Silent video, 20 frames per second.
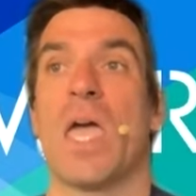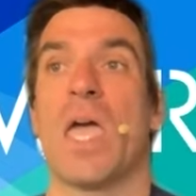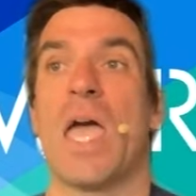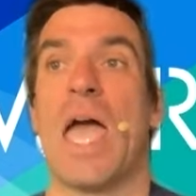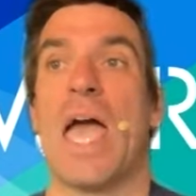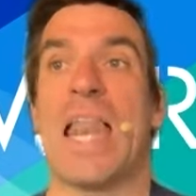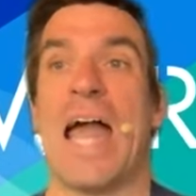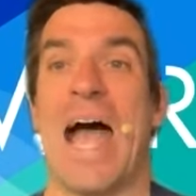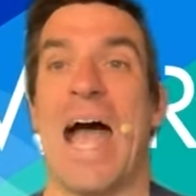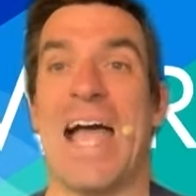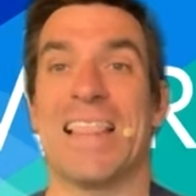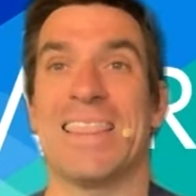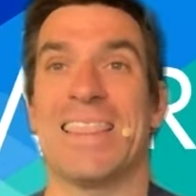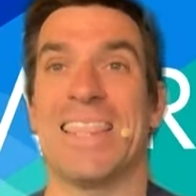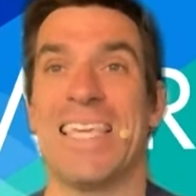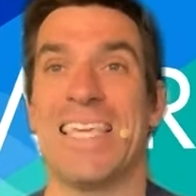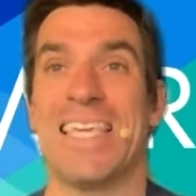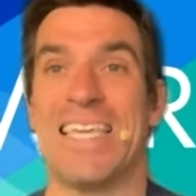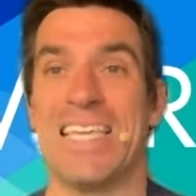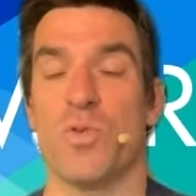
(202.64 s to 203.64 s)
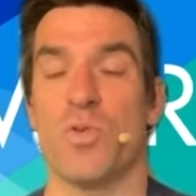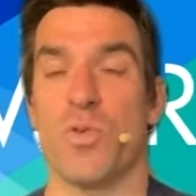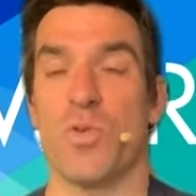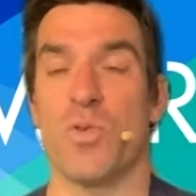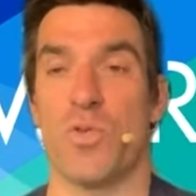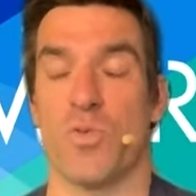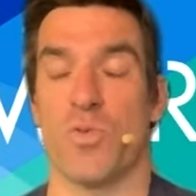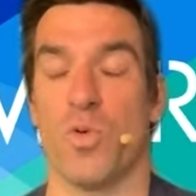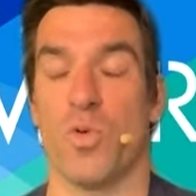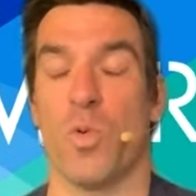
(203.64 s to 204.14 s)
and I lead you
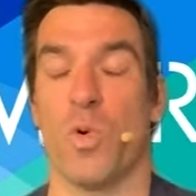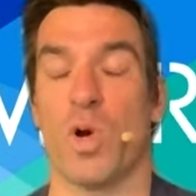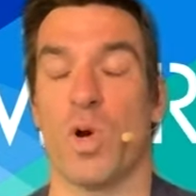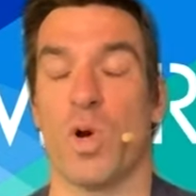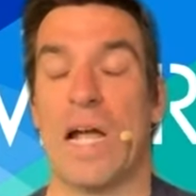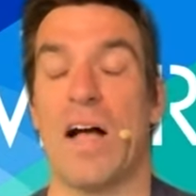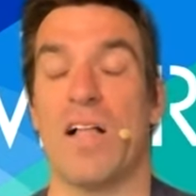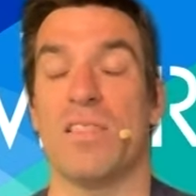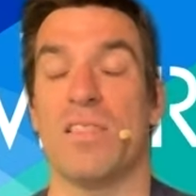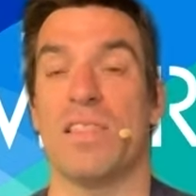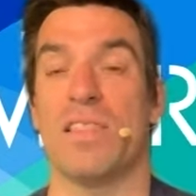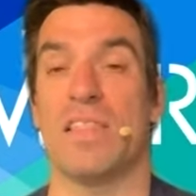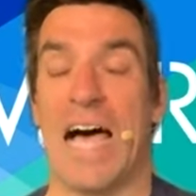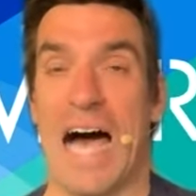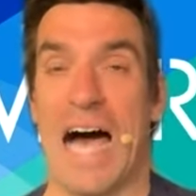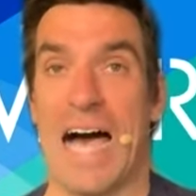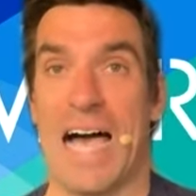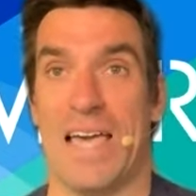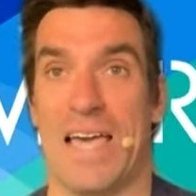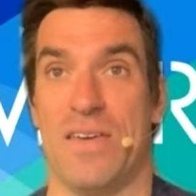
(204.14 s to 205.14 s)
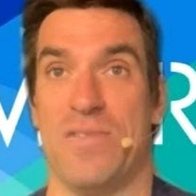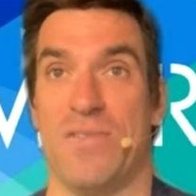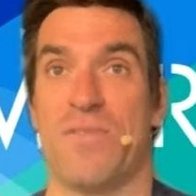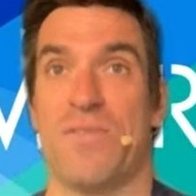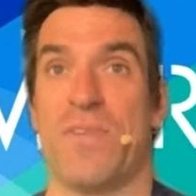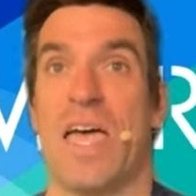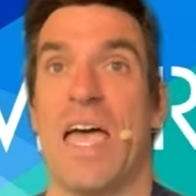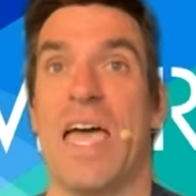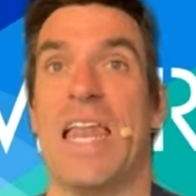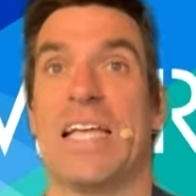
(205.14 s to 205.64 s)
through the workout live.
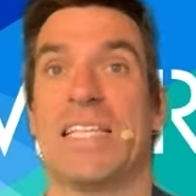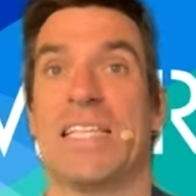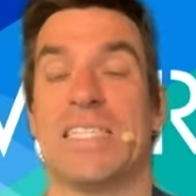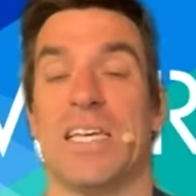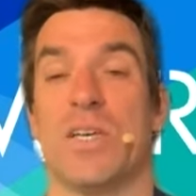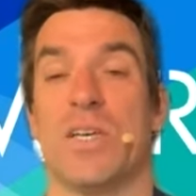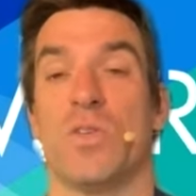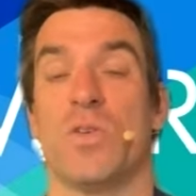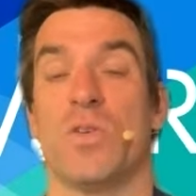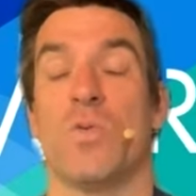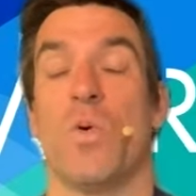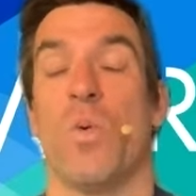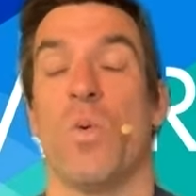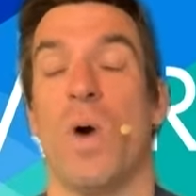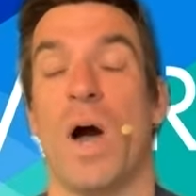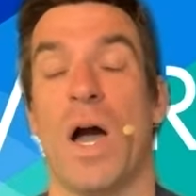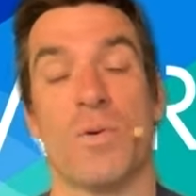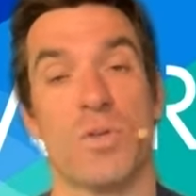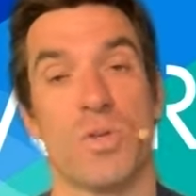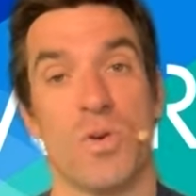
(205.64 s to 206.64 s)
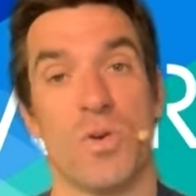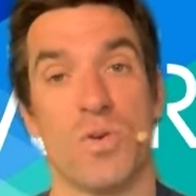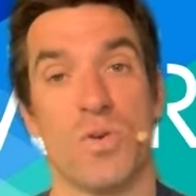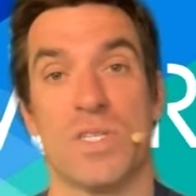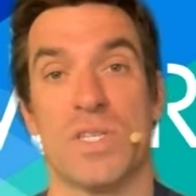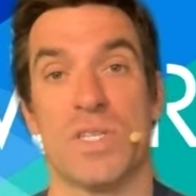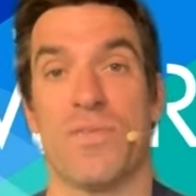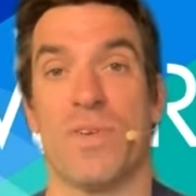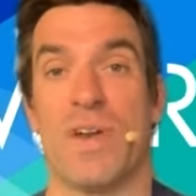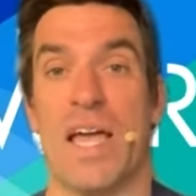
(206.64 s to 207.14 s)
And I tell you why we're doing
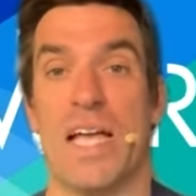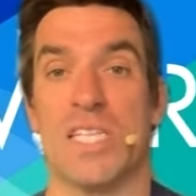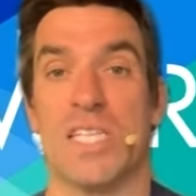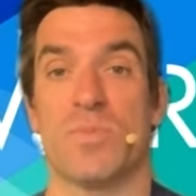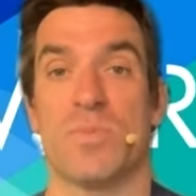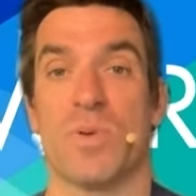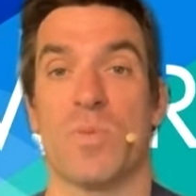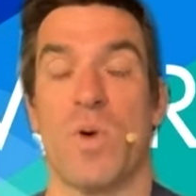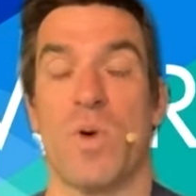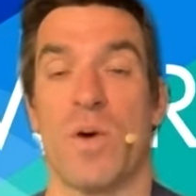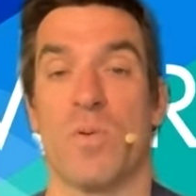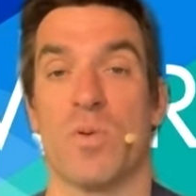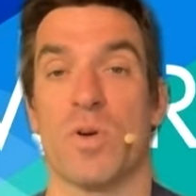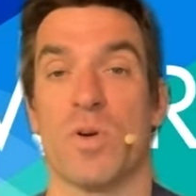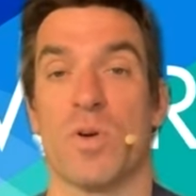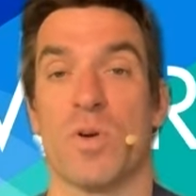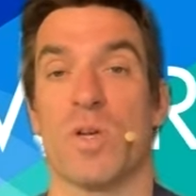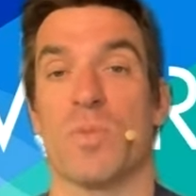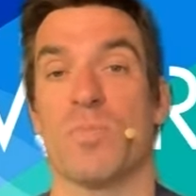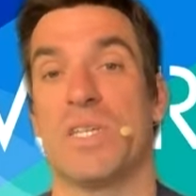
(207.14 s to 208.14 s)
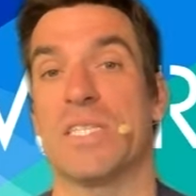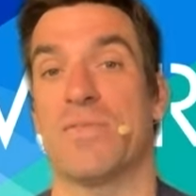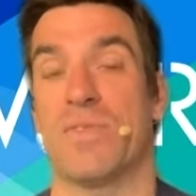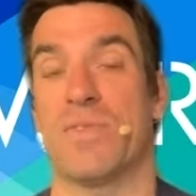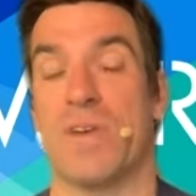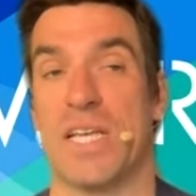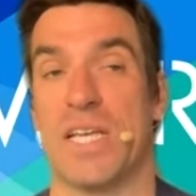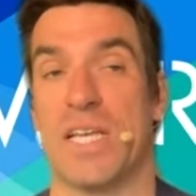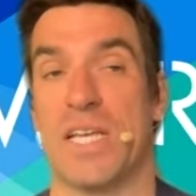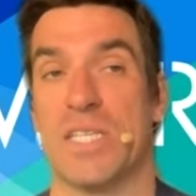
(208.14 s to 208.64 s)
different aspects, why we're completing
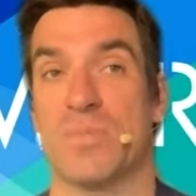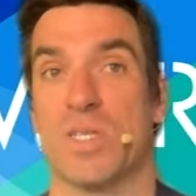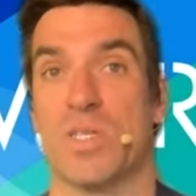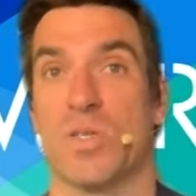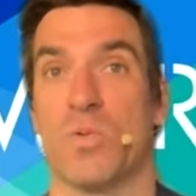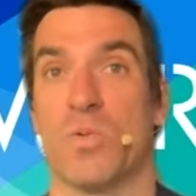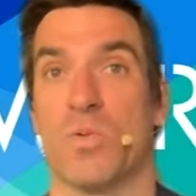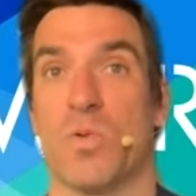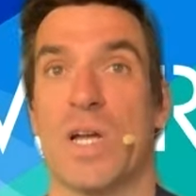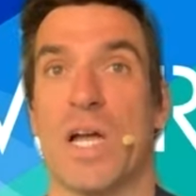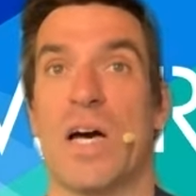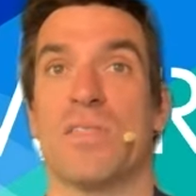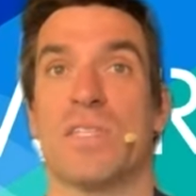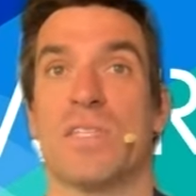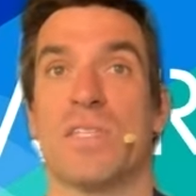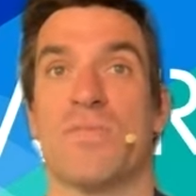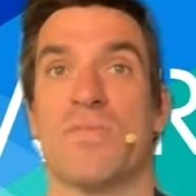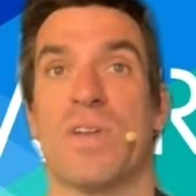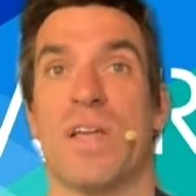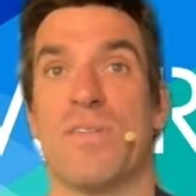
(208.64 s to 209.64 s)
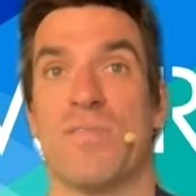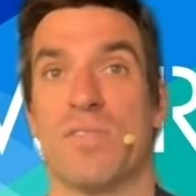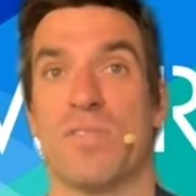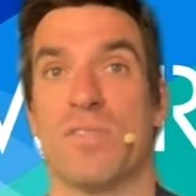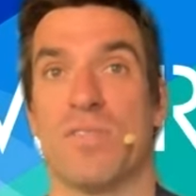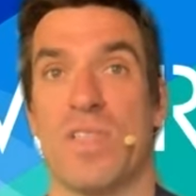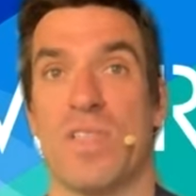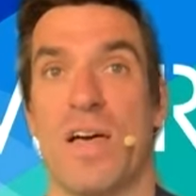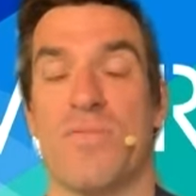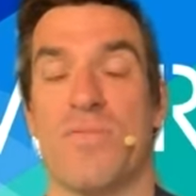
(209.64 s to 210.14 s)
different aspects of the workout, the different effort
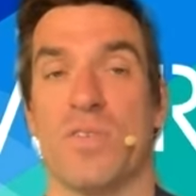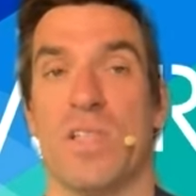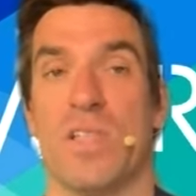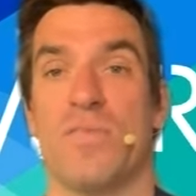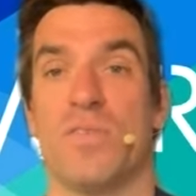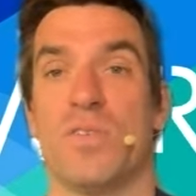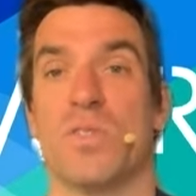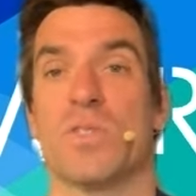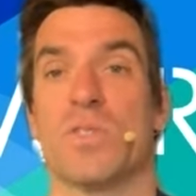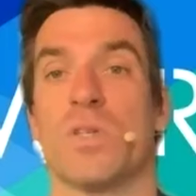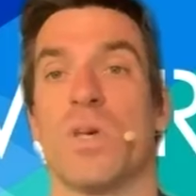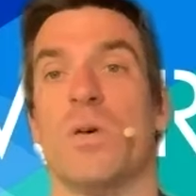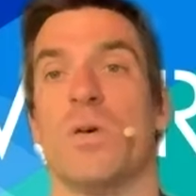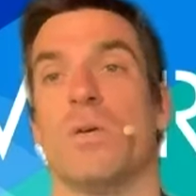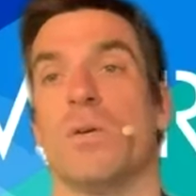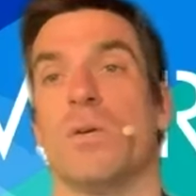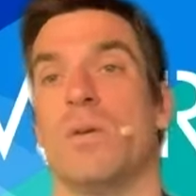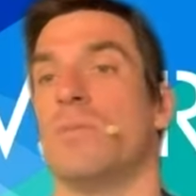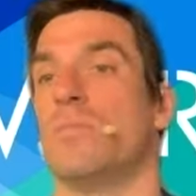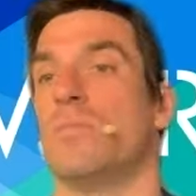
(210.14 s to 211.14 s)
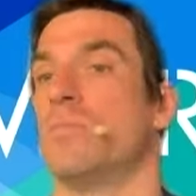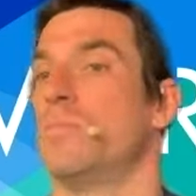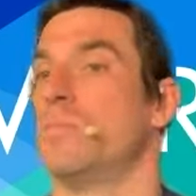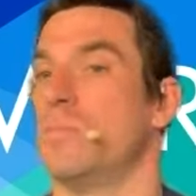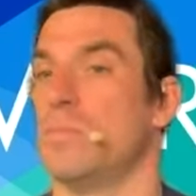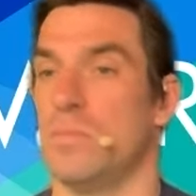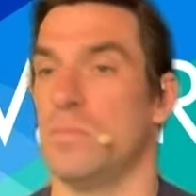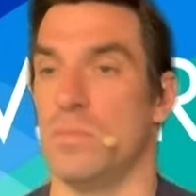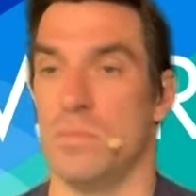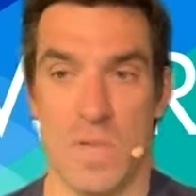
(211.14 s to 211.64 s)
levels,
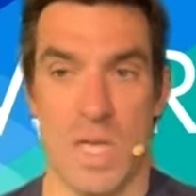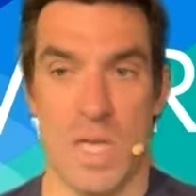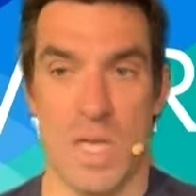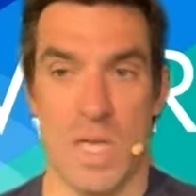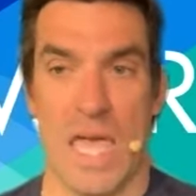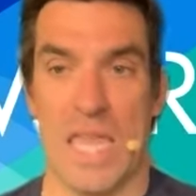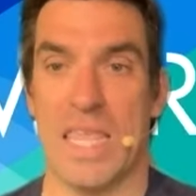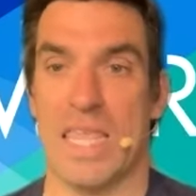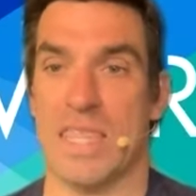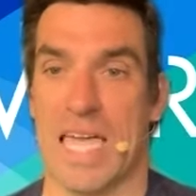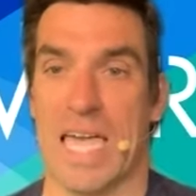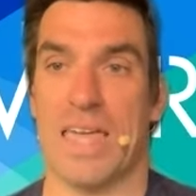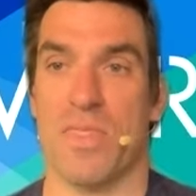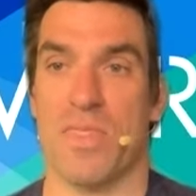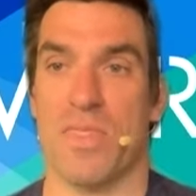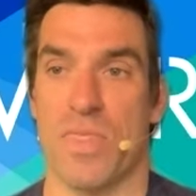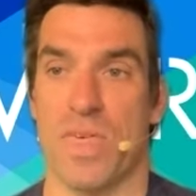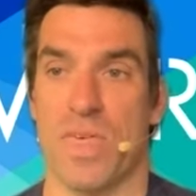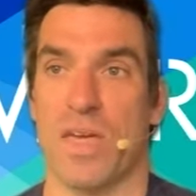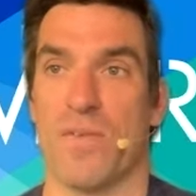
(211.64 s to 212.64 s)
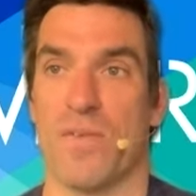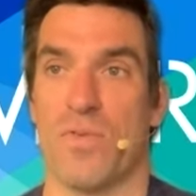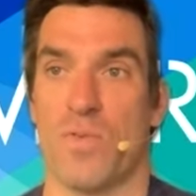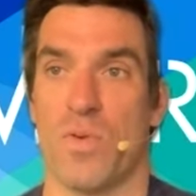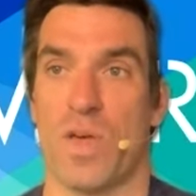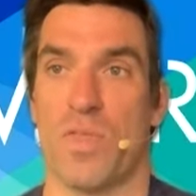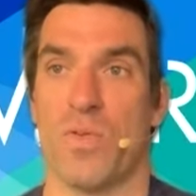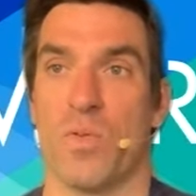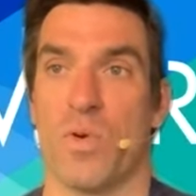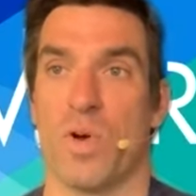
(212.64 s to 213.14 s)
anything I can think of
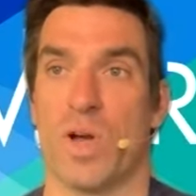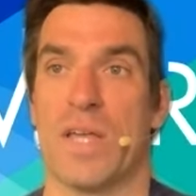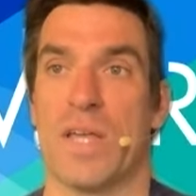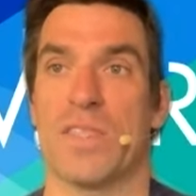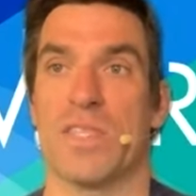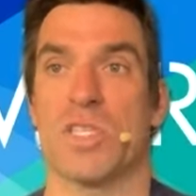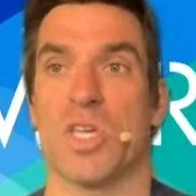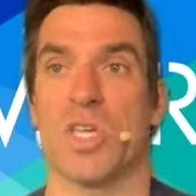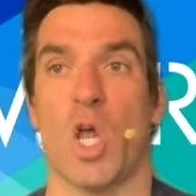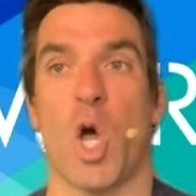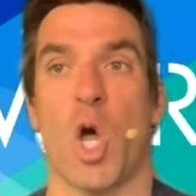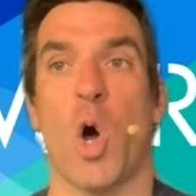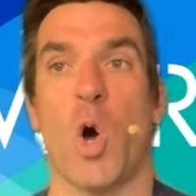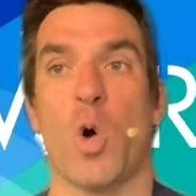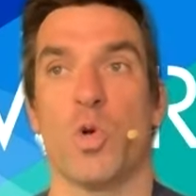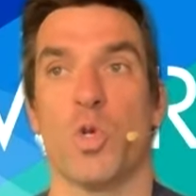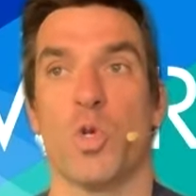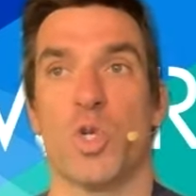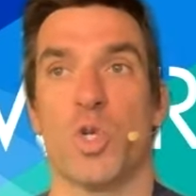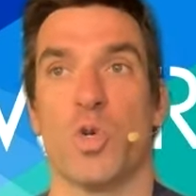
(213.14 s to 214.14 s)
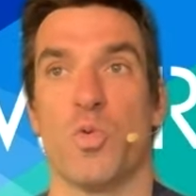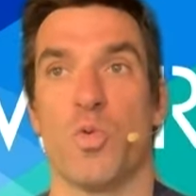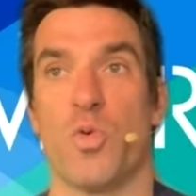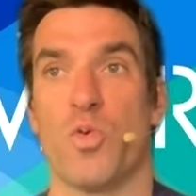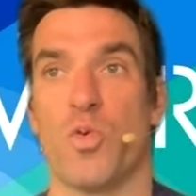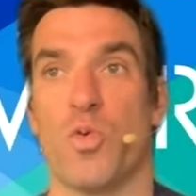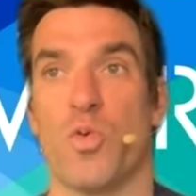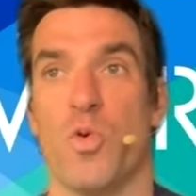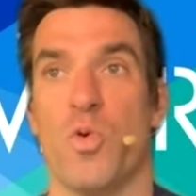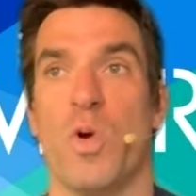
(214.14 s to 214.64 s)
throughout the workout that's going to coach you
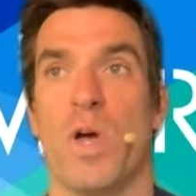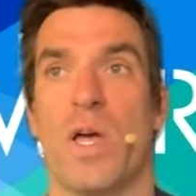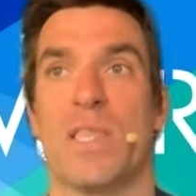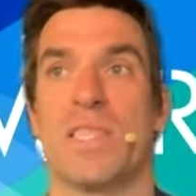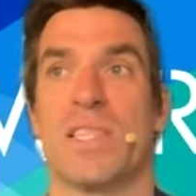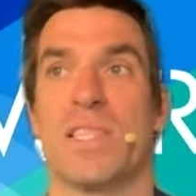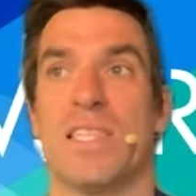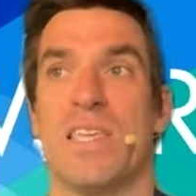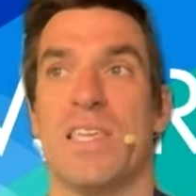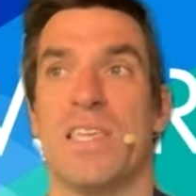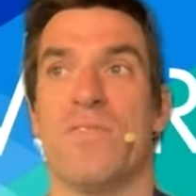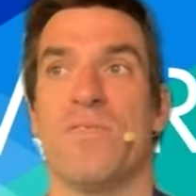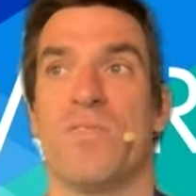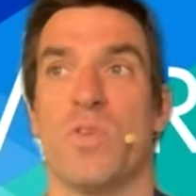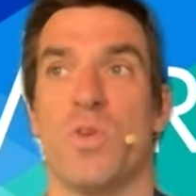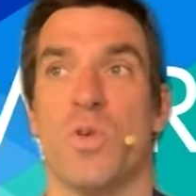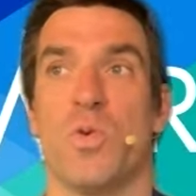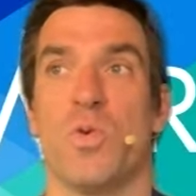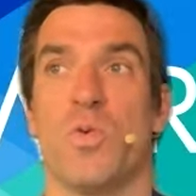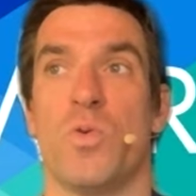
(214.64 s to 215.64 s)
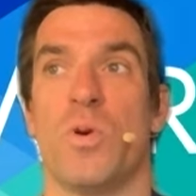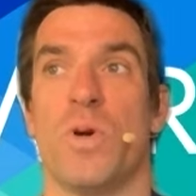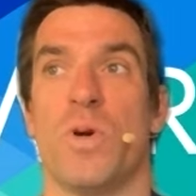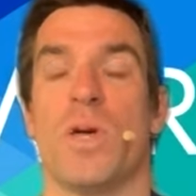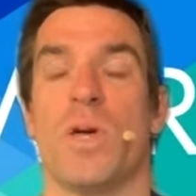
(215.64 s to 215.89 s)
through and leave you